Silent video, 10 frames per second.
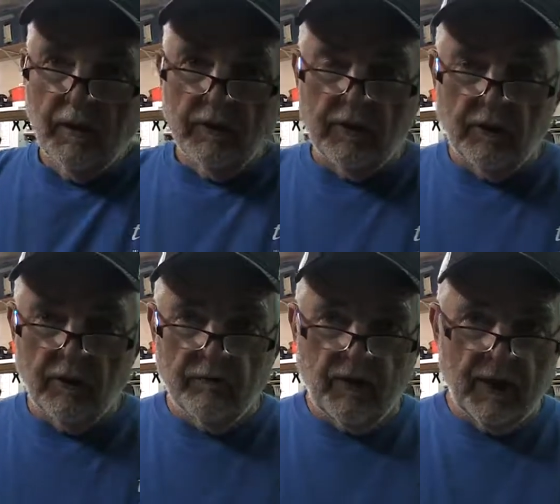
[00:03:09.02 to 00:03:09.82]
to
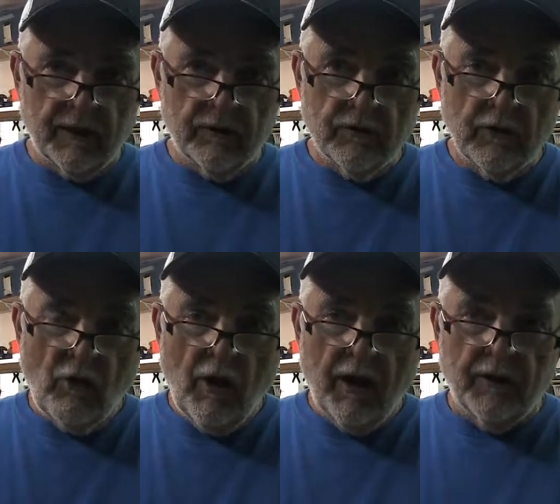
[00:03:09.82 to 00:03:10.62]
your advantage,
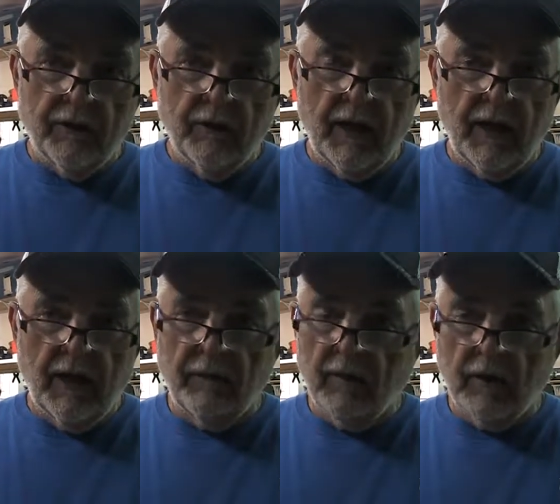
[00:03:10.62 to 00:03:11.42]
and you
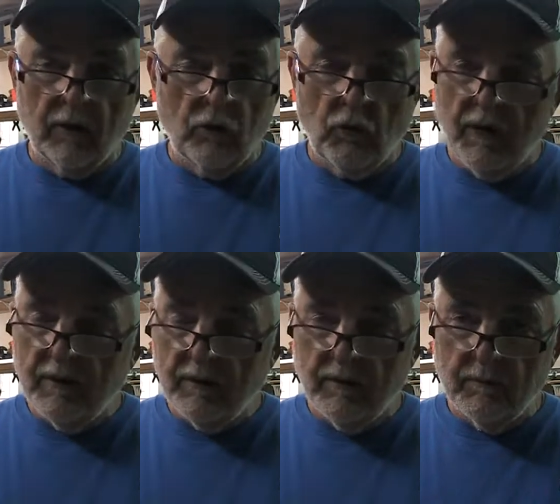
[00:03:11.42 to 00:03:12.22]
have a
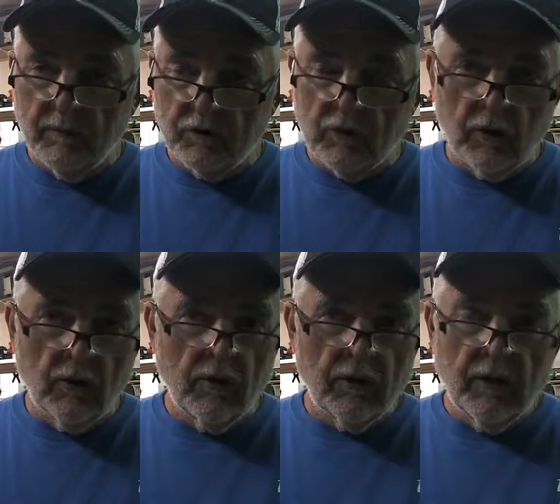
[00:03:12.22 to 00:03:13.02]
great
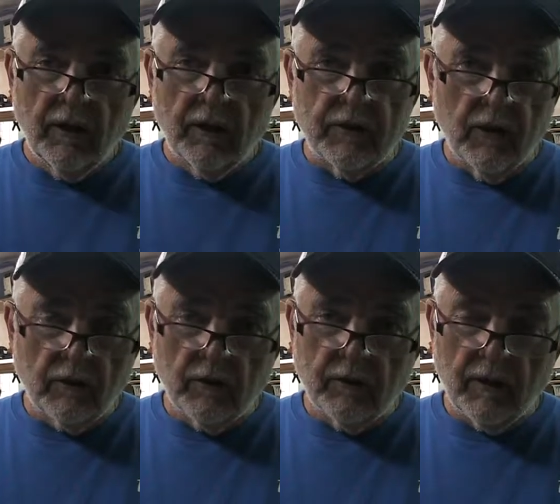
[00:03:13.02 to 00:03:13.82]
mature
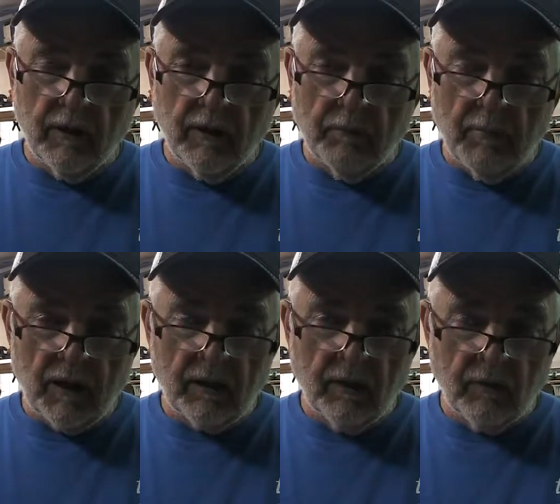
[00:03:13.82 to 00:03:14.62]
younger
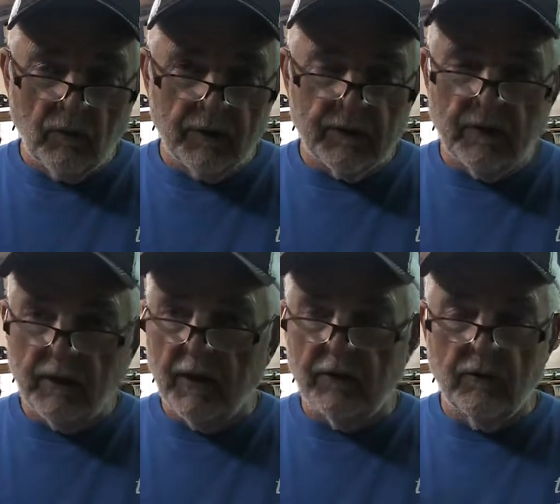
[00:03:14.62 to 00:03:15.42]
buck grunt,
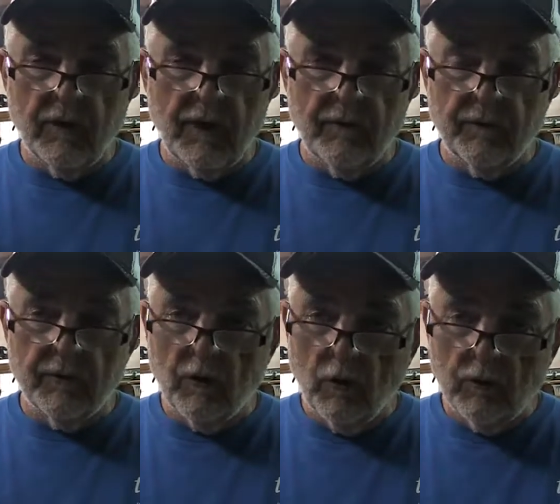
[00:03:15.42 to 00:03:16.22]
and you have the
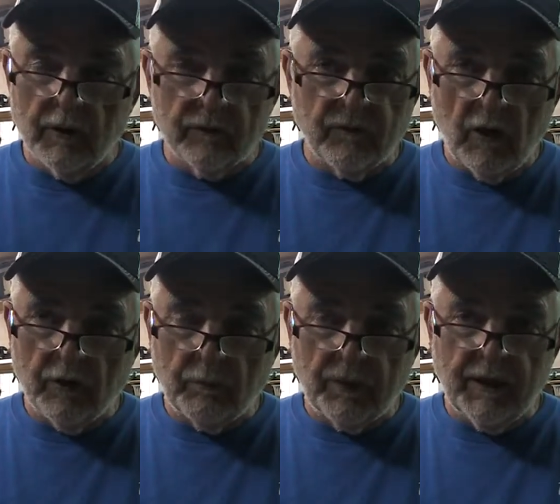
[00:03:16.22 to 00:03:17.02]
doe and
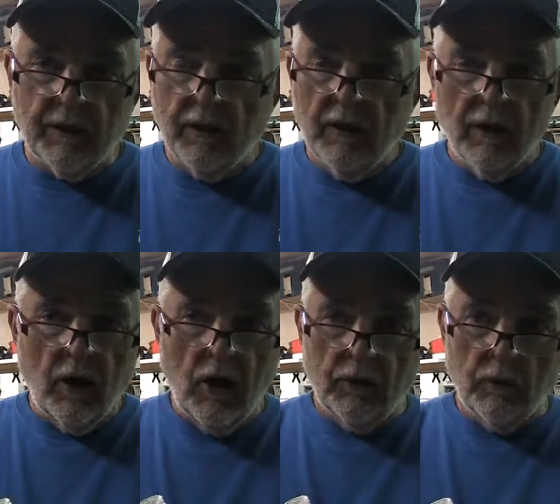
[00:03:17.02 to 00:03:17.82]
fawn bleat
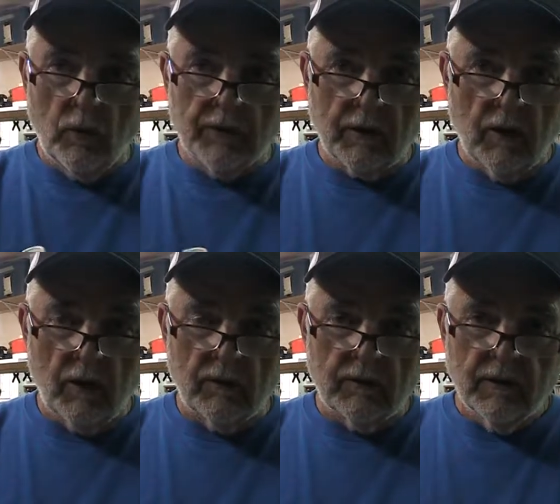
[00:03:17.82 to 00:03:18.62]
all in one
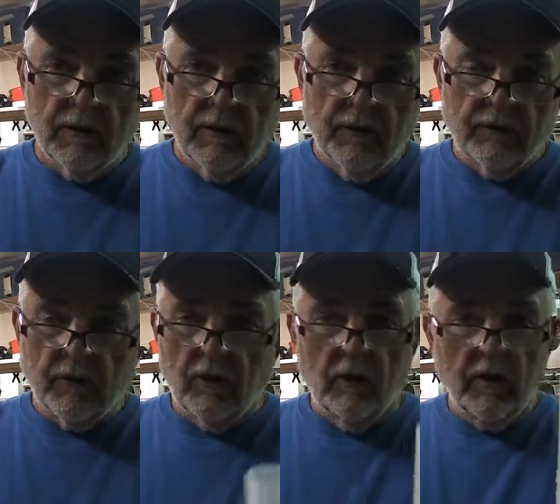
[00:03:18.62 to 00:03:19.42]
call.
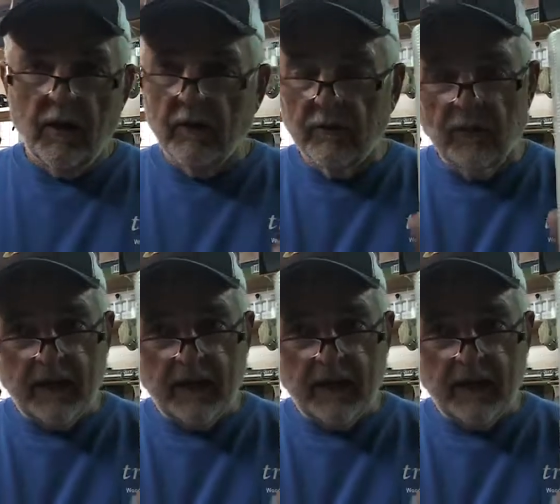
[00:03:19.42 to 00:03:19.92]
So look